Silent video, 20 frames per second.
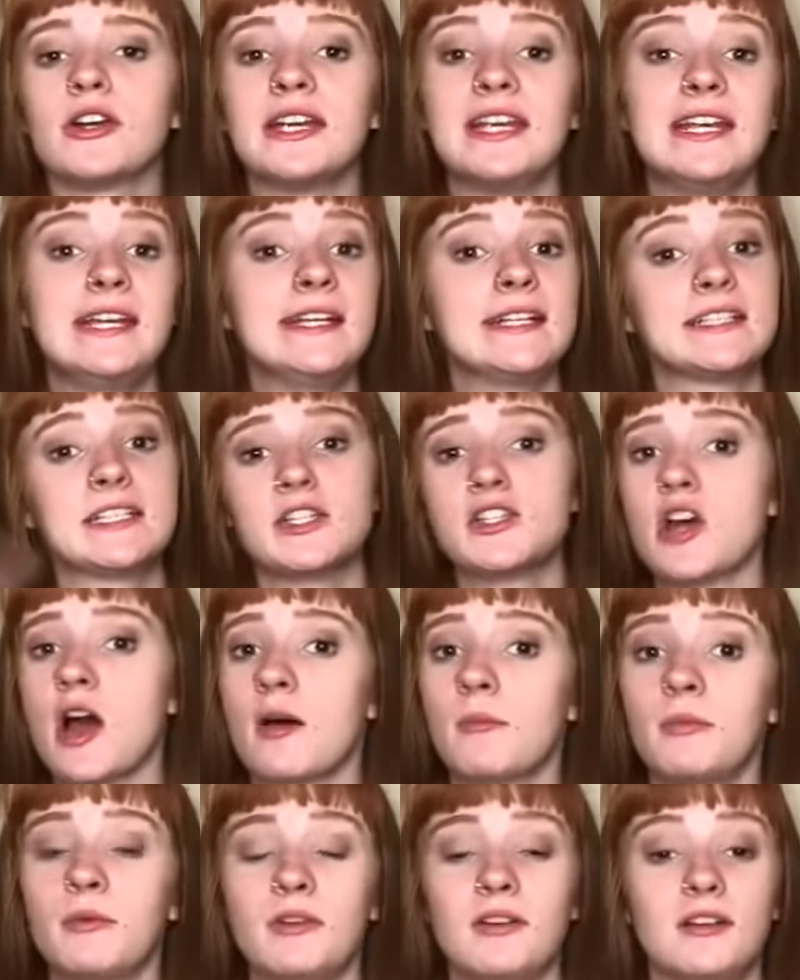He gets a
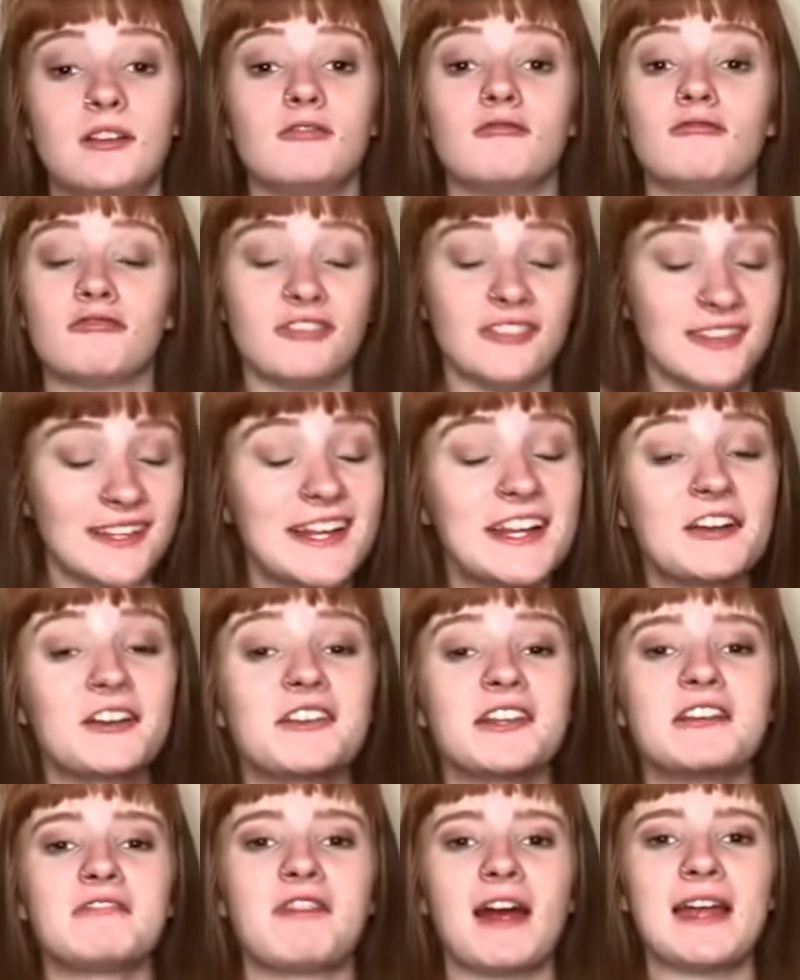job
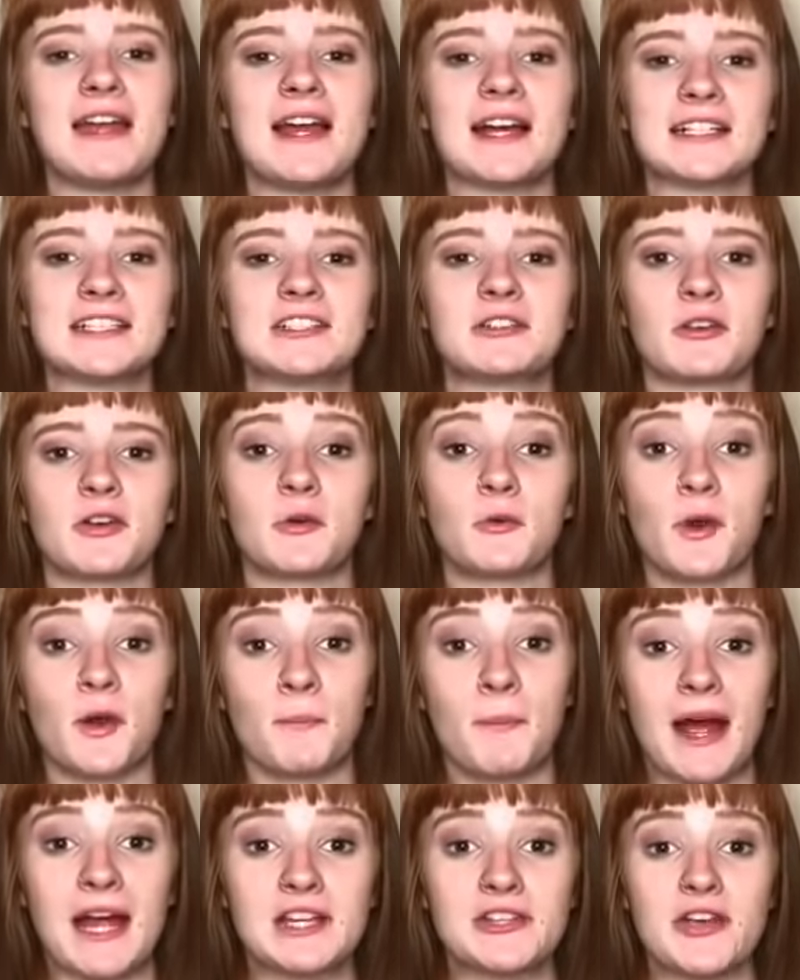literally right next door to where
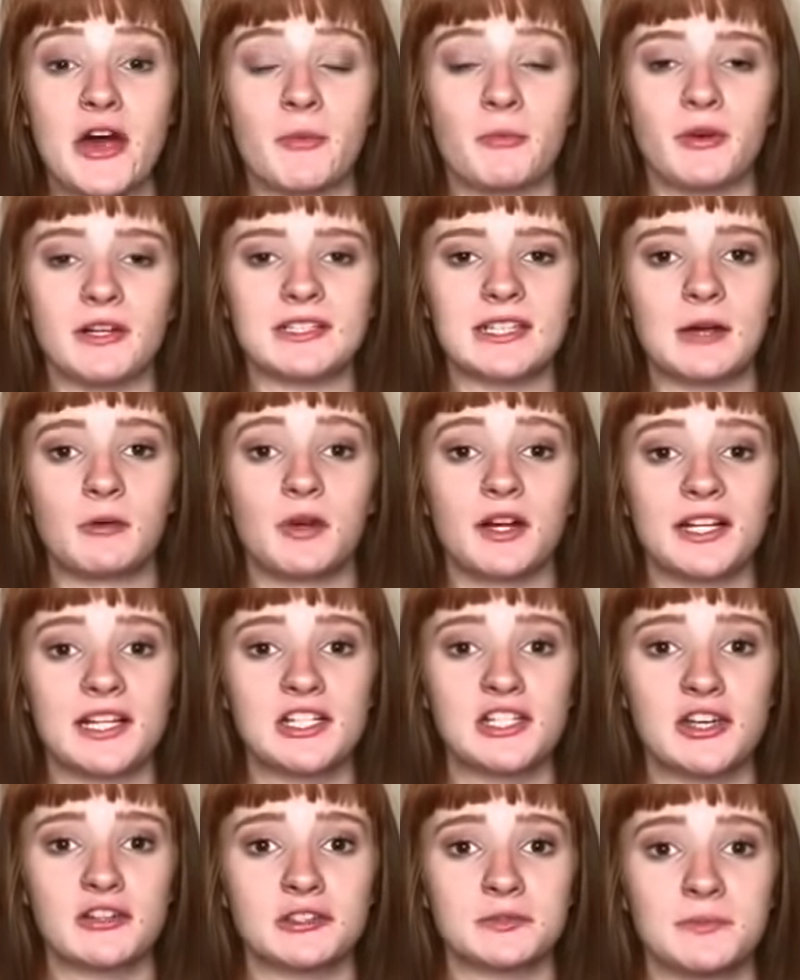my job was. I worked
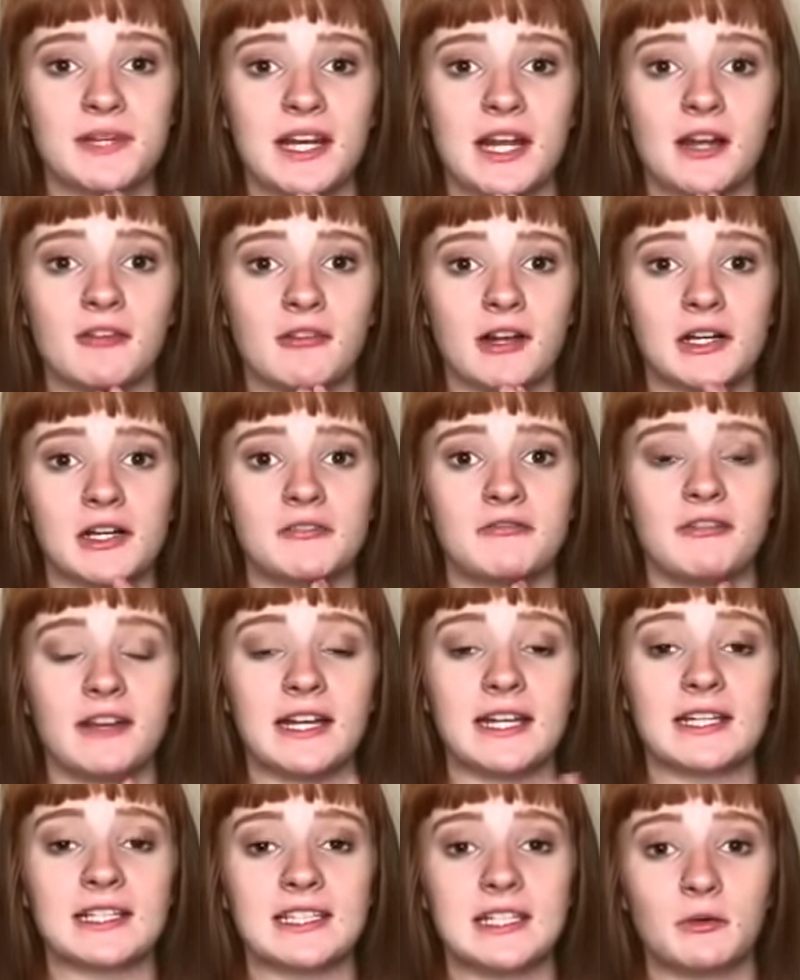at Joe's Midnight Run in
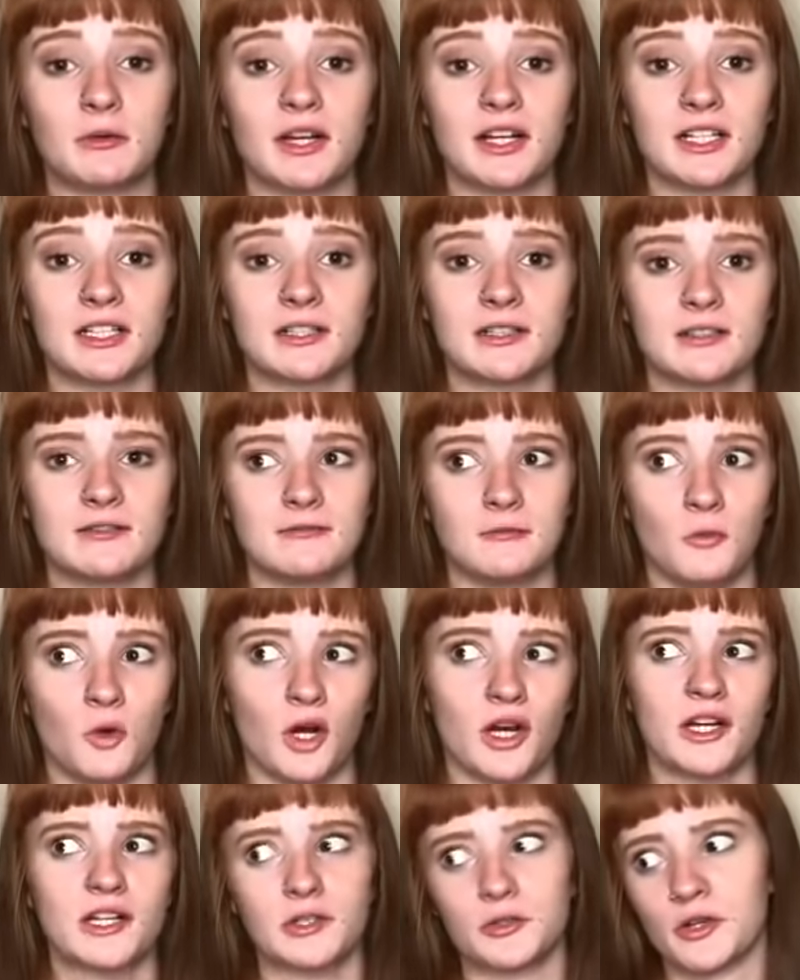Phoenix. He
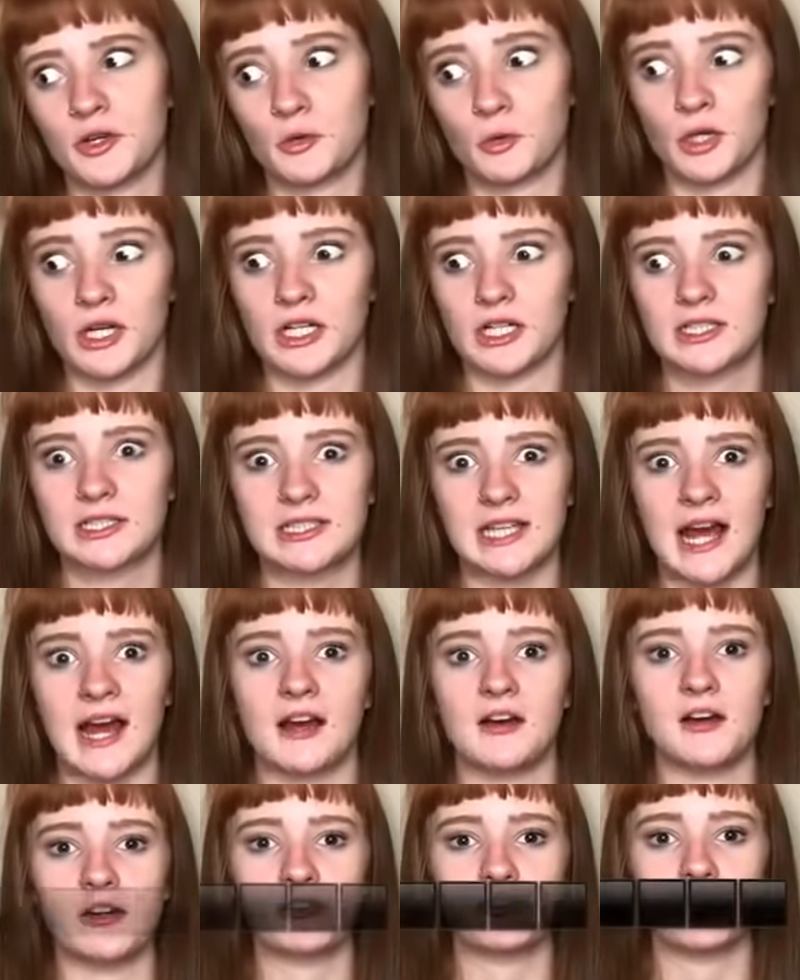worked or works
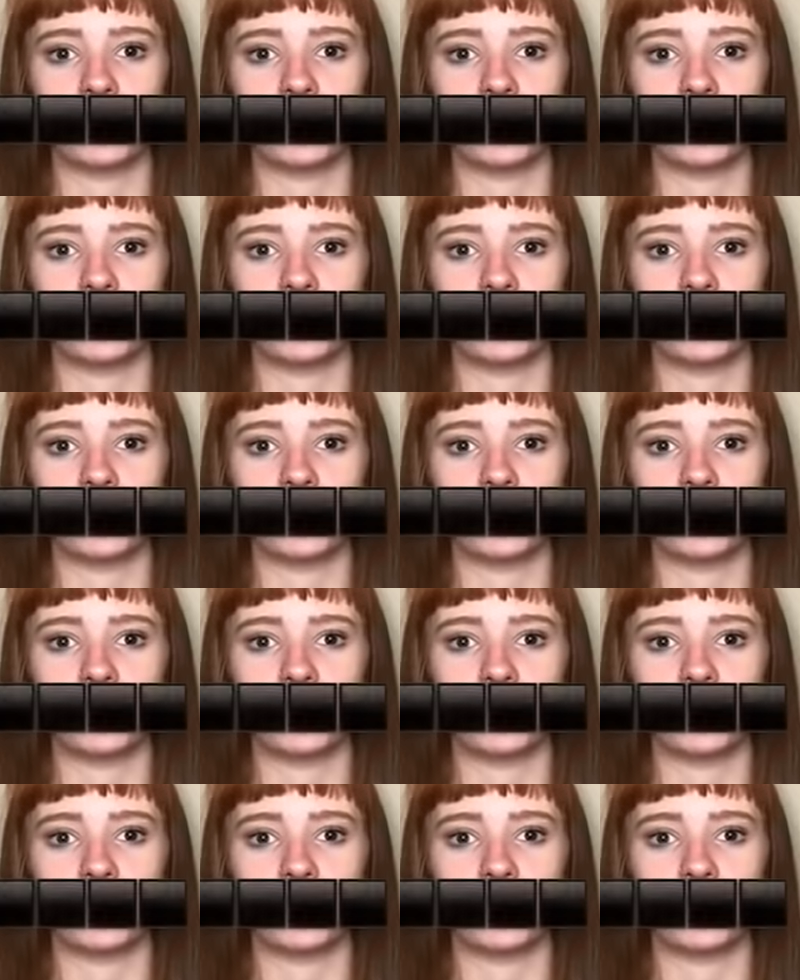at.